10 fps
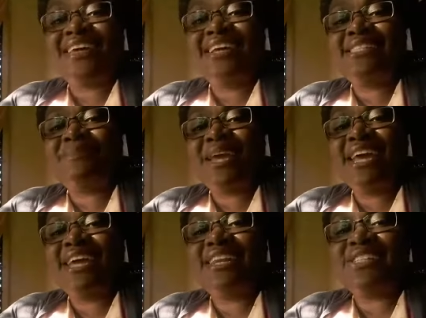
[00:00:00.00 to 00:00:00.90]
Thanks,
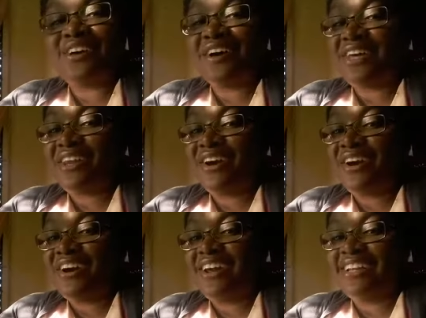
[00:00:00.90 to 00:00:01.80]
Megan. I saw that
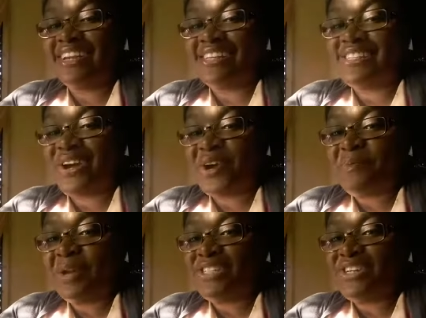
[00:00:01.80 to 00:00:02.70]
heart and I saw your
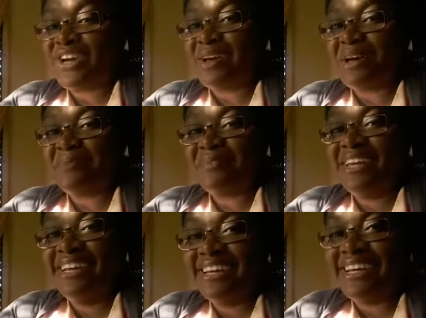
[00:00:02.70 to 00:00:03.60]
picture come up.
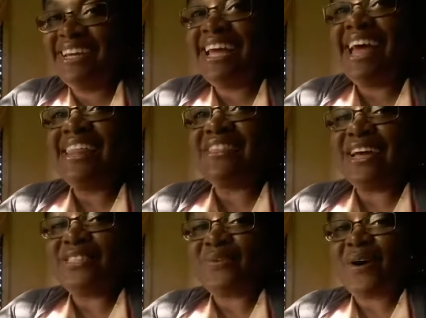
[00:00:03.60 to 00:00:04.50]

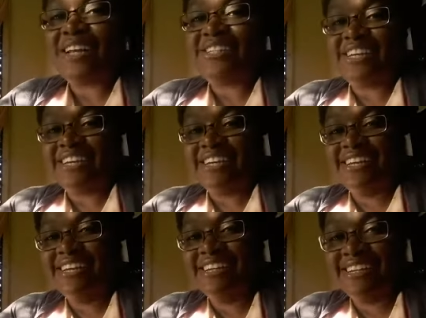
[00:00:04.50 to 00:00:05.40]
Thanks for watching,
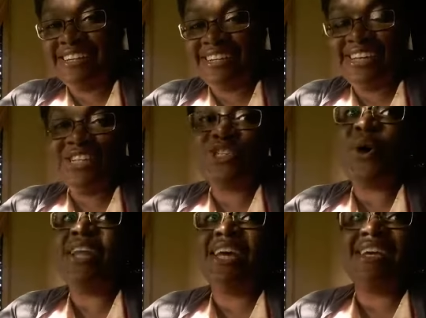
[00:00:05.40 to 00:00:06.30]

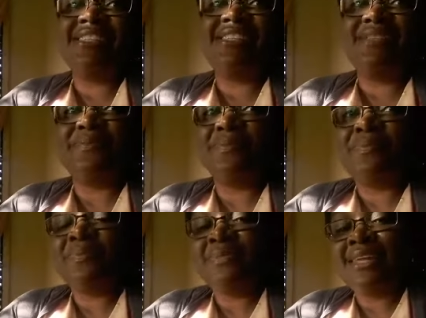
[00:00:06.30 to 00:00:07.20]
joining us.
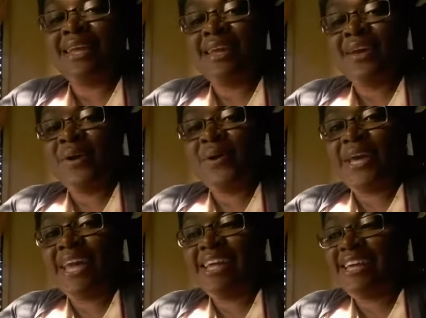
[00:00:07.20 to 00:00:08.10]

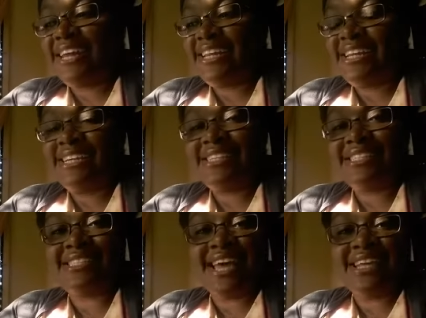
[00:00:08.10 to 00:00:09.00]
Okay, ladies,
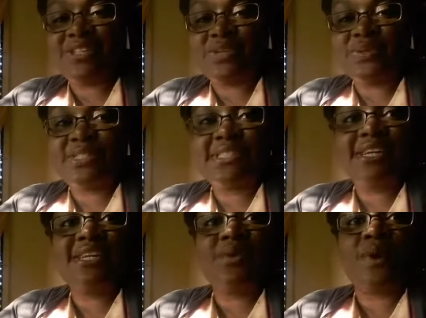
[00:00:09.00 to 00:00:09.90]
I don't see
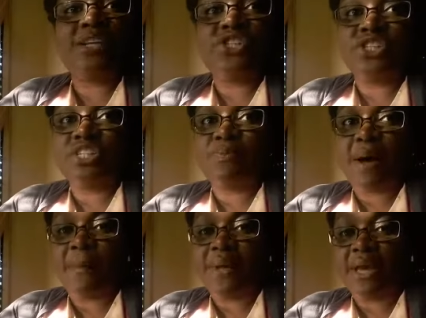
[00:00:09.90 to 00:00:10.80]
any questions
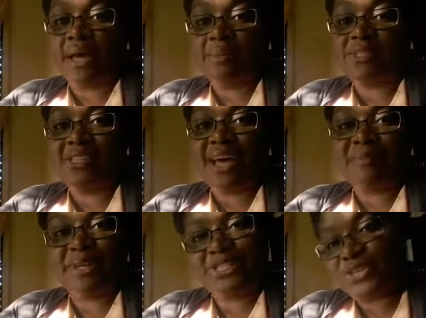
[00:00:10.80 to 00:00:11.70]
popping up, so that
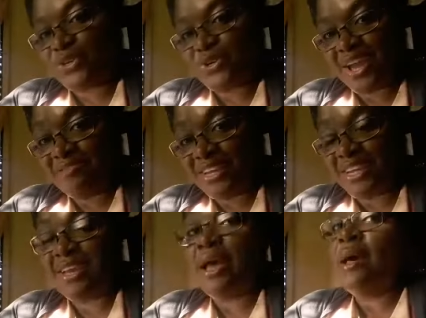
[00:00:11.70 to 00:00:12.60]
means you don't have any.